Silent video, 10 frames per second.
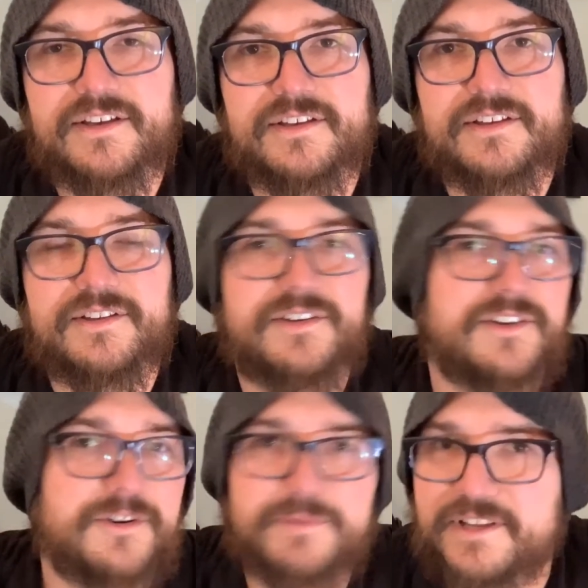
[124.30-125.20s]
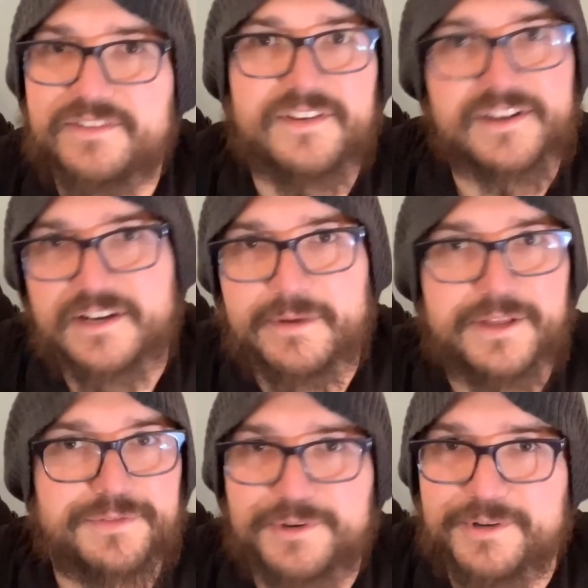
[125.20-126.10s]
Nobody's talking
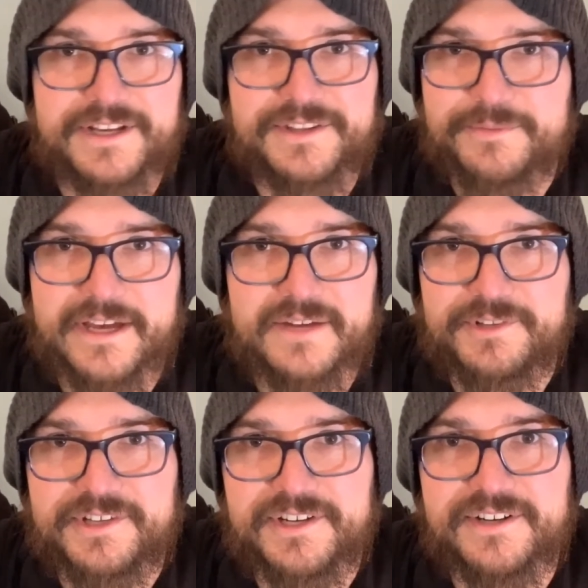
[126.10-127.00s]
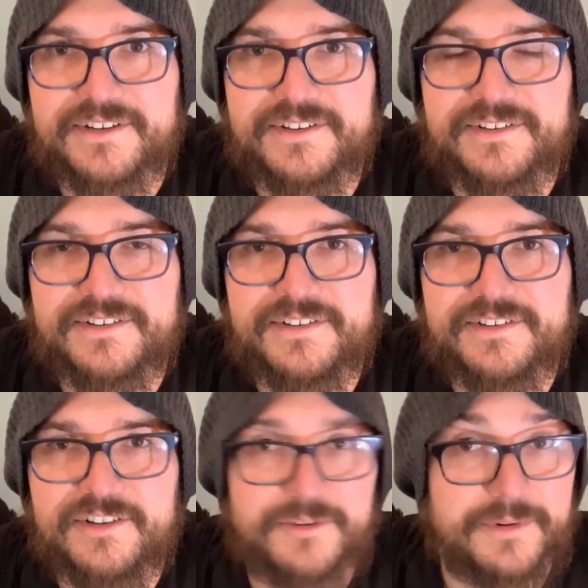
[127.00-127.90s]
about throwing out the Bible here.
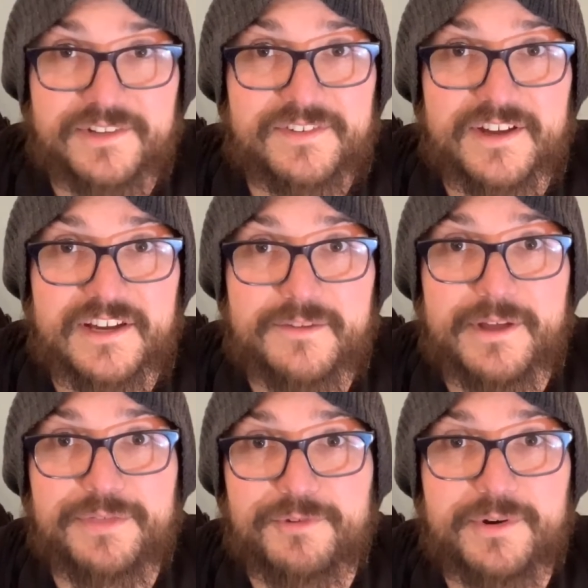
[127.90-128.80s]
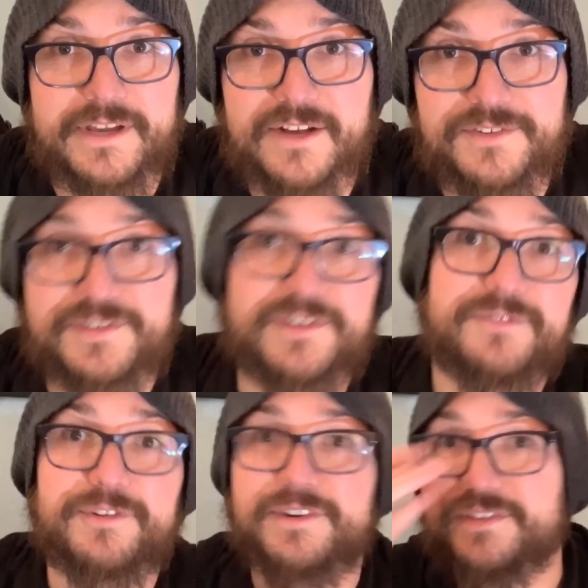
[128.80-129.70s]
Nobody's talking about throwing out certain
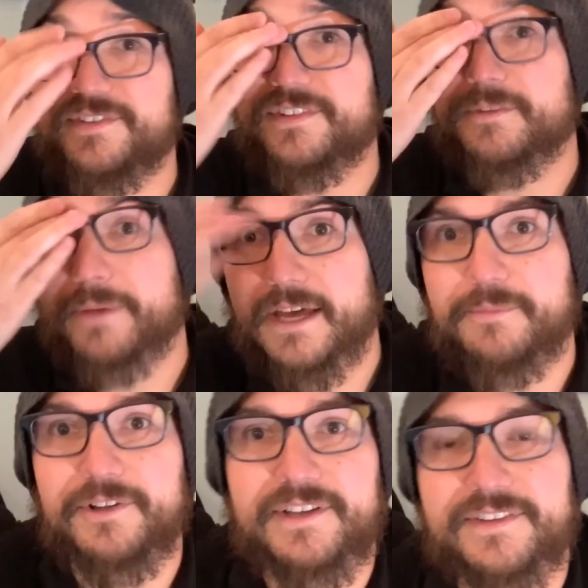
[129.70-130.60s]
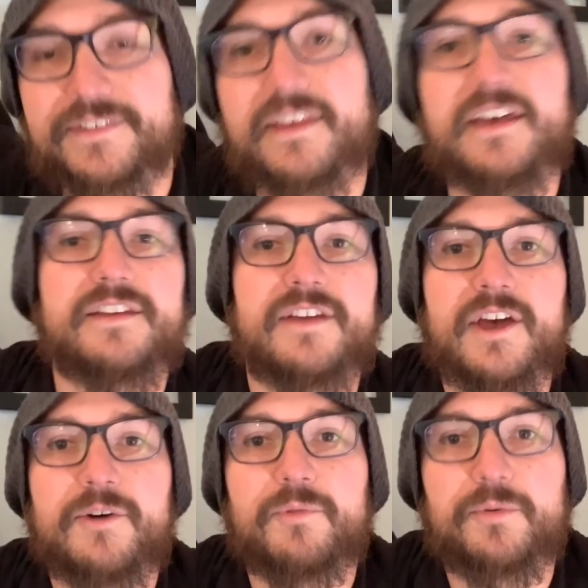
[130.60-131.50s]
verses in the Bible. Instead,
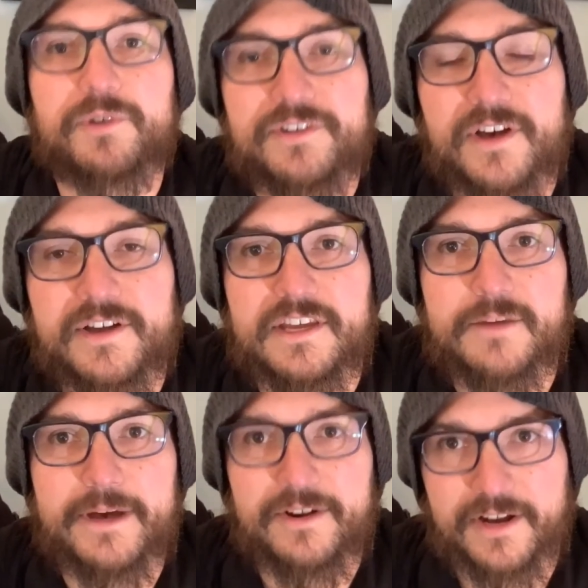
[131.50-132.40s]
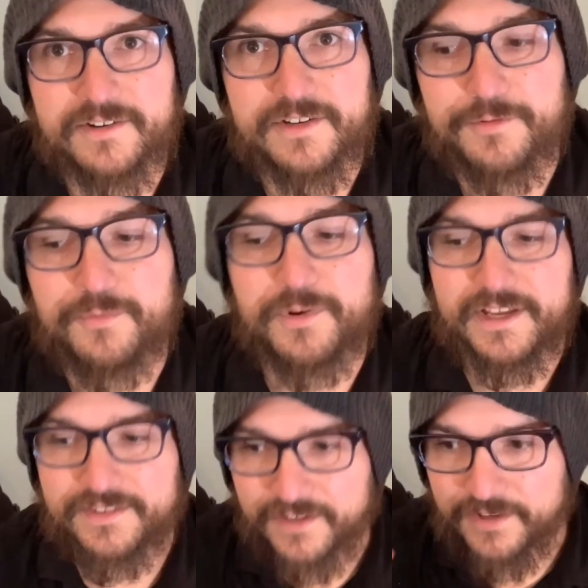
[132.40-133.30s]
what we're talking about are different
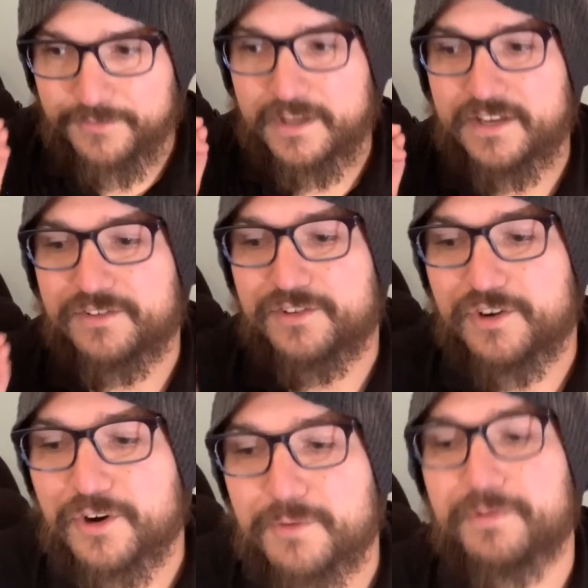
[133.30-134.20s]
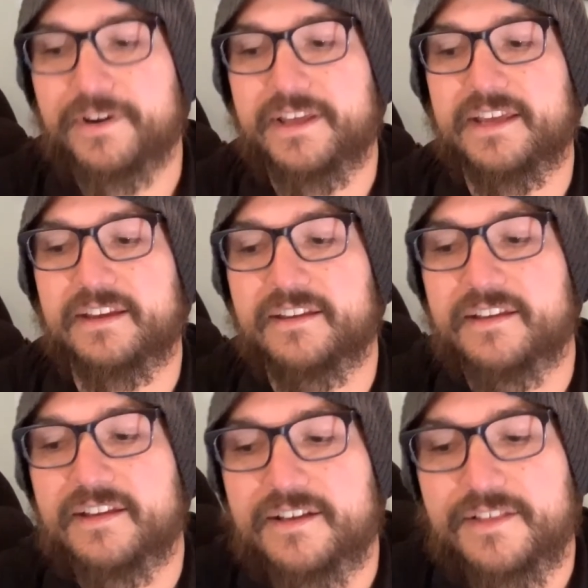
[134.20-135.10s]
ways of interpreting
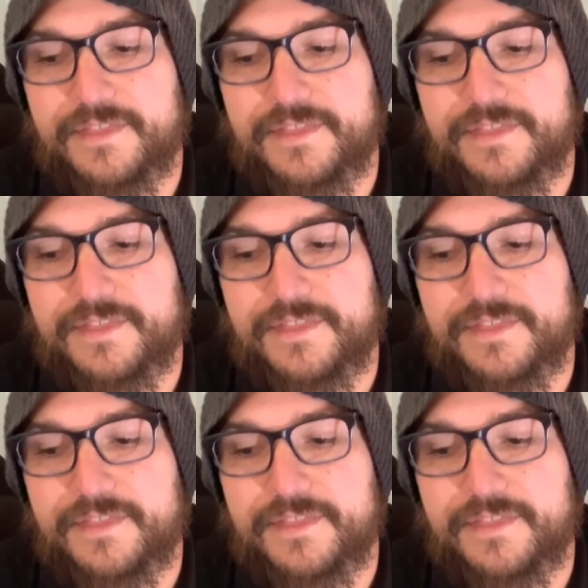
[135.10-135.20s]
the